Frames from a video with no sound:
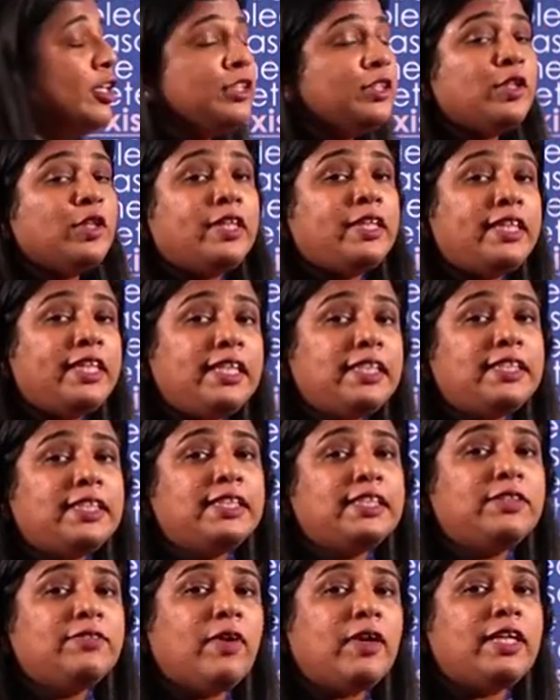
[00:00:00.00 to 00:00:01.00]
So this
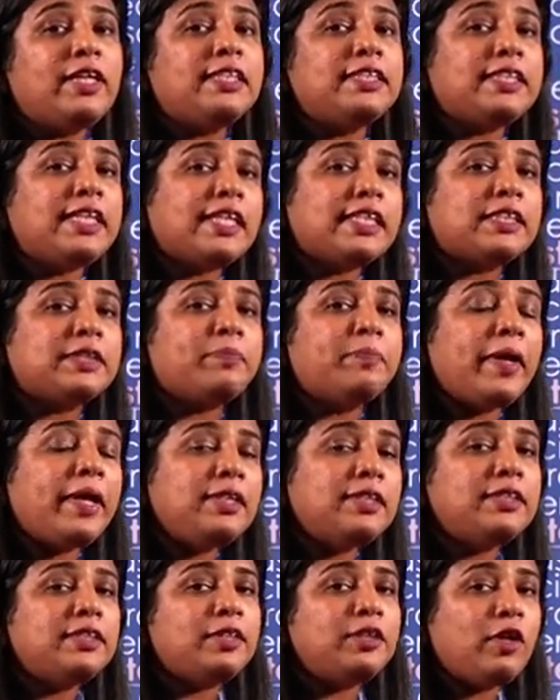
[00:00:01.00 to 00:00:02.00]
is what is
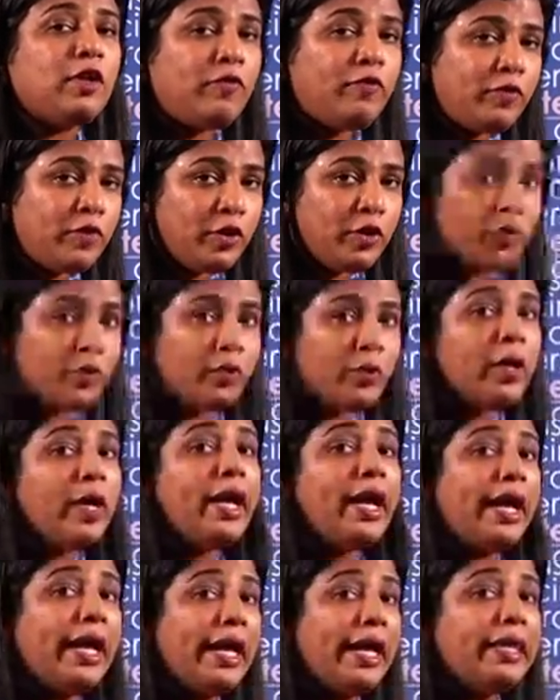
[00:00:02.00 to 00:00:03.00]
expected of you
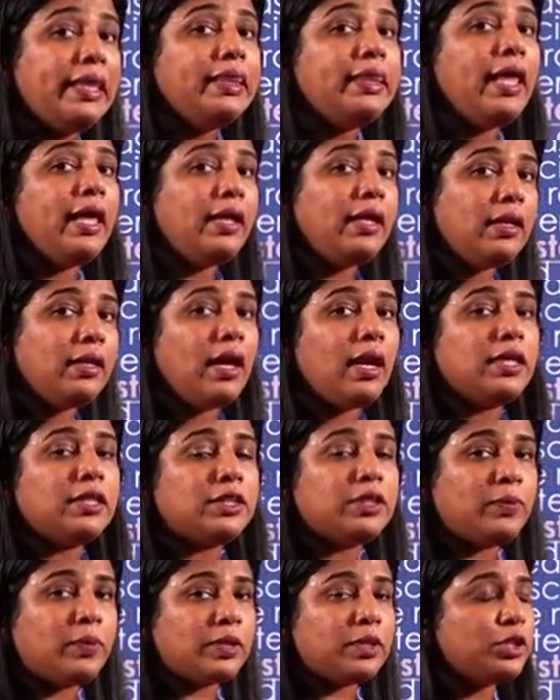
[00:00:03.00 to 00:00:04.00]
in that
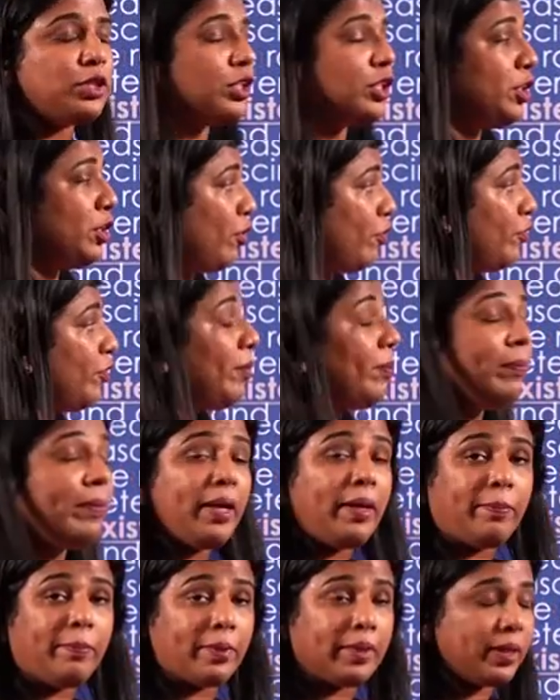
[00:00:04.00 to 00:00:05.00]
last question of the
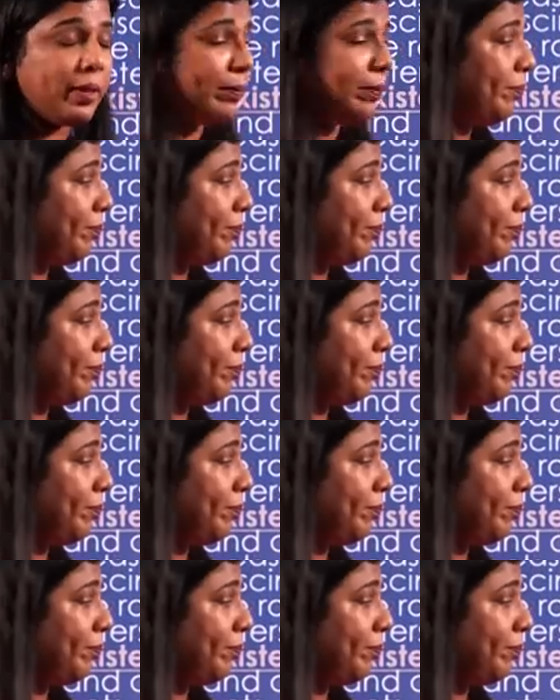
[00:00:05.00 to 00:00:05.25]
paper.